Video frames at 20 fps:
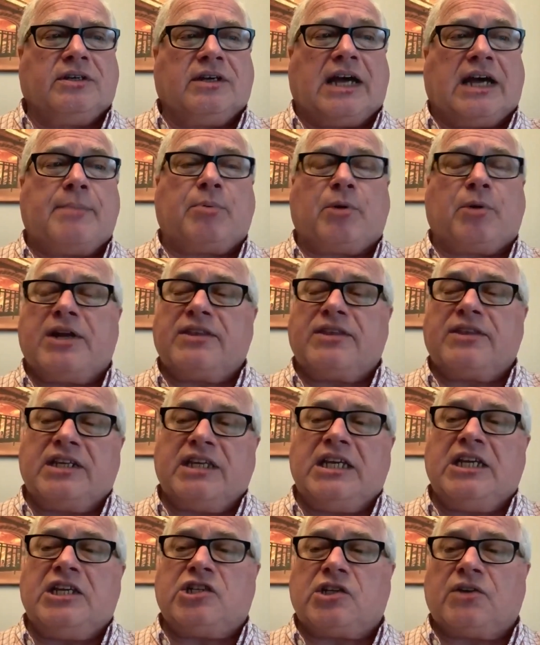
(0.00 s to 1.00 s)
I pray
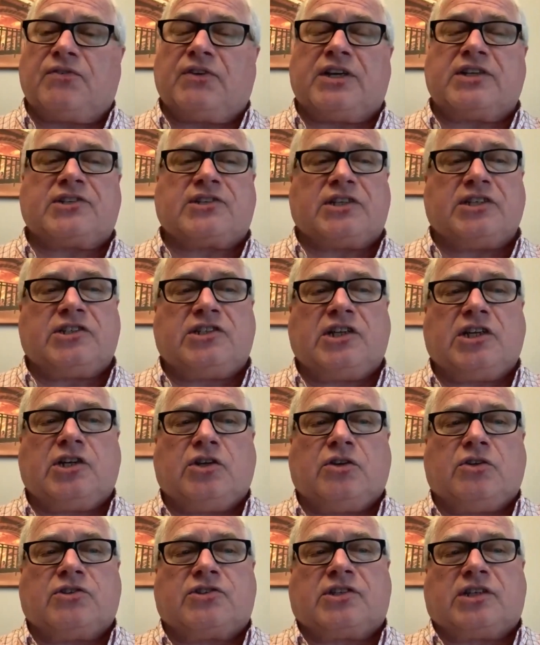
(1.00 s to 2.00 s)
that each of us
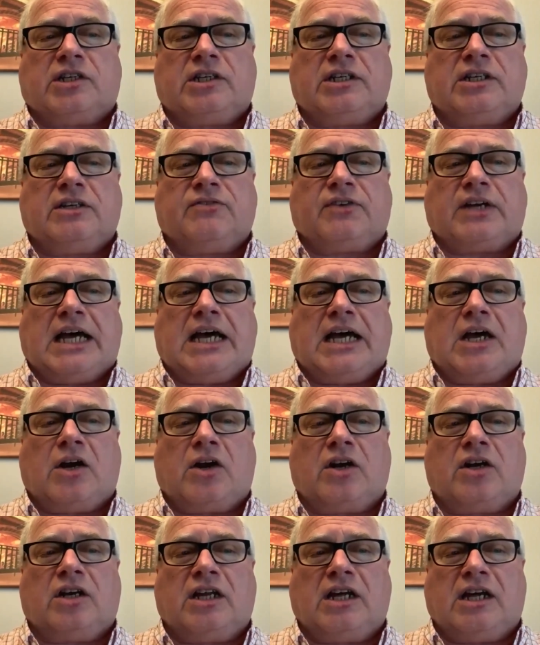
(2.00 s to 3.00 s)
continues to live
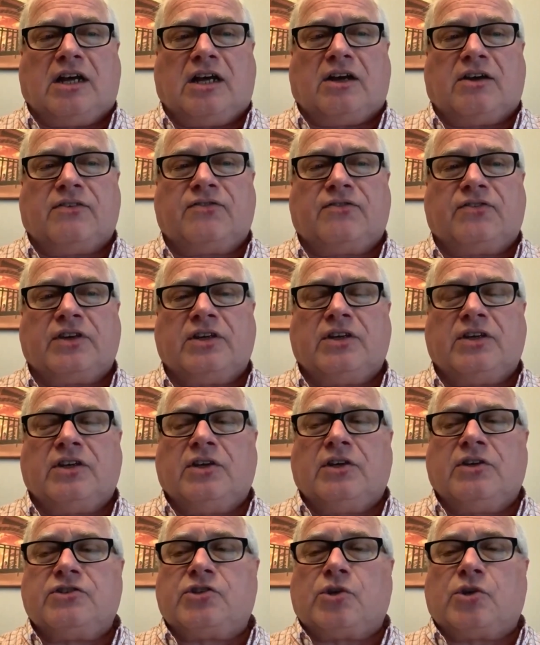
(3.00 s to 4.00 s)
our love
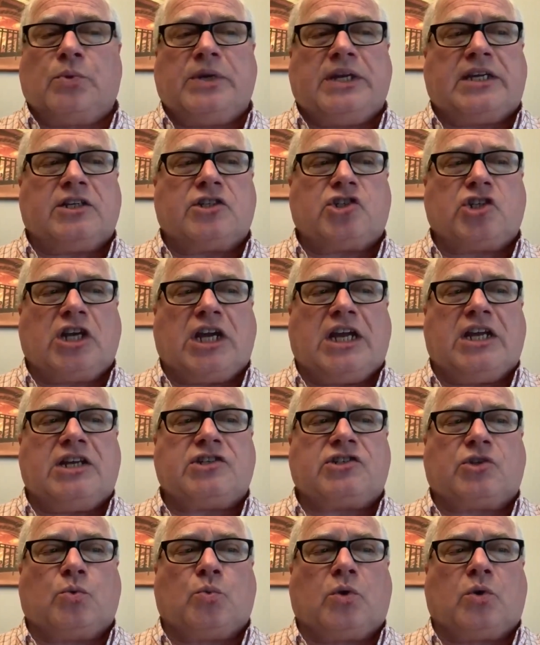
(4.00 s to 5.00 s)
so we can
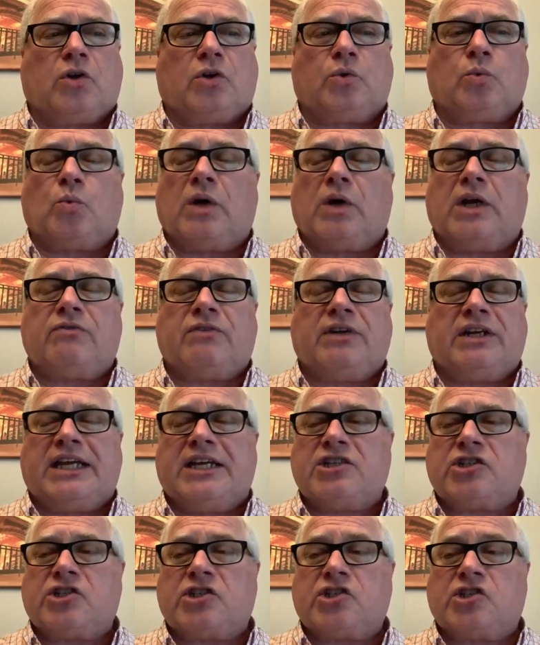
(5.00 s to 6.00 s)
change the world one
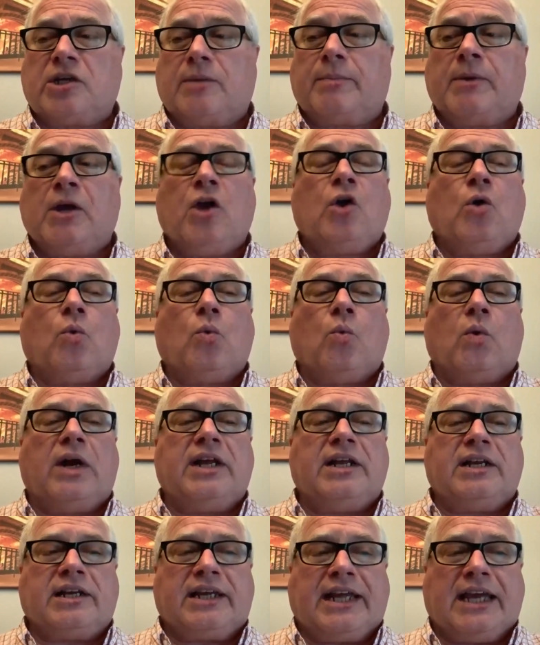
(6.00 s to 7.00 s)
relationship,
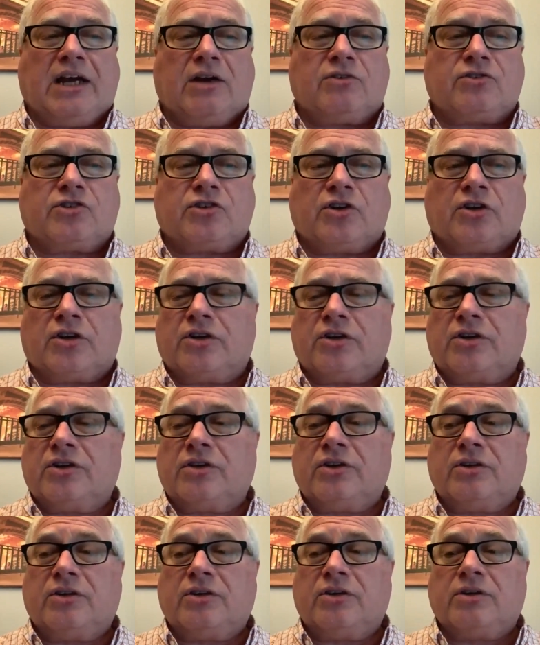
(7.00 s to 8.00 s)
one encounter,
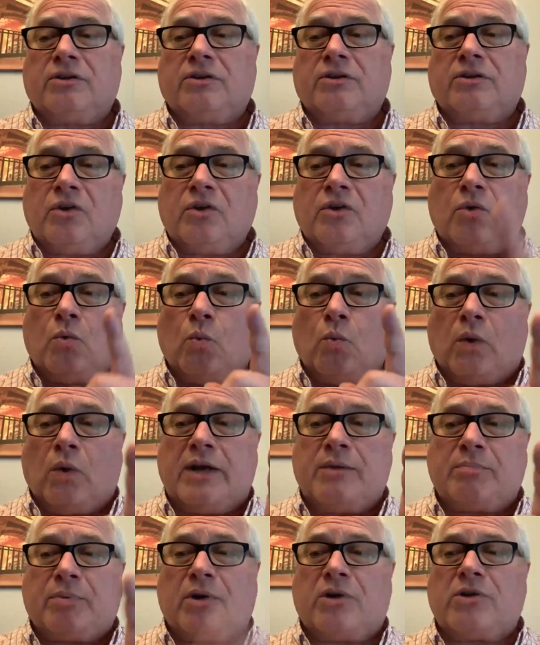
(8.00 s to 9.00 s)

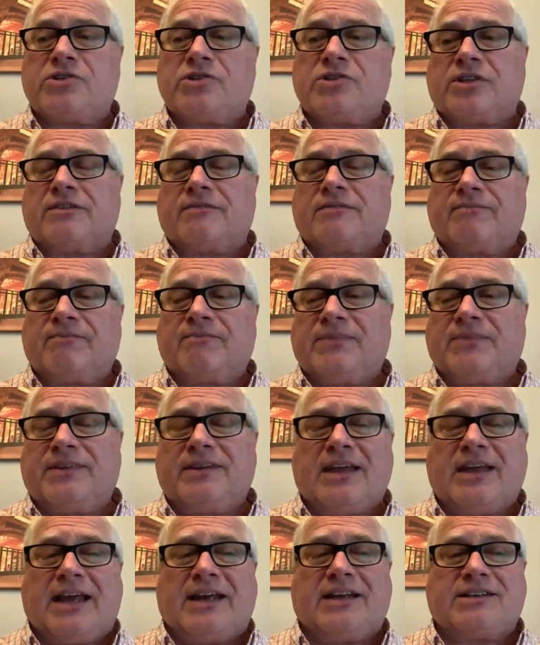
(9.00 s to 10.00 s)
one person
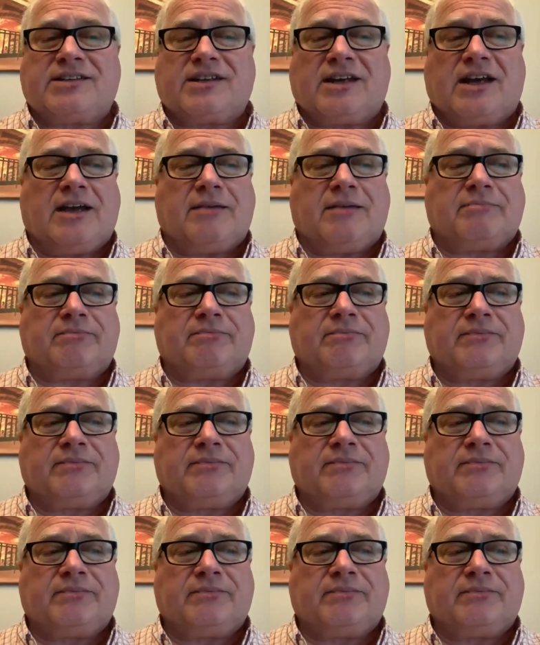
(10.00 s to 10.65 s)
at a time.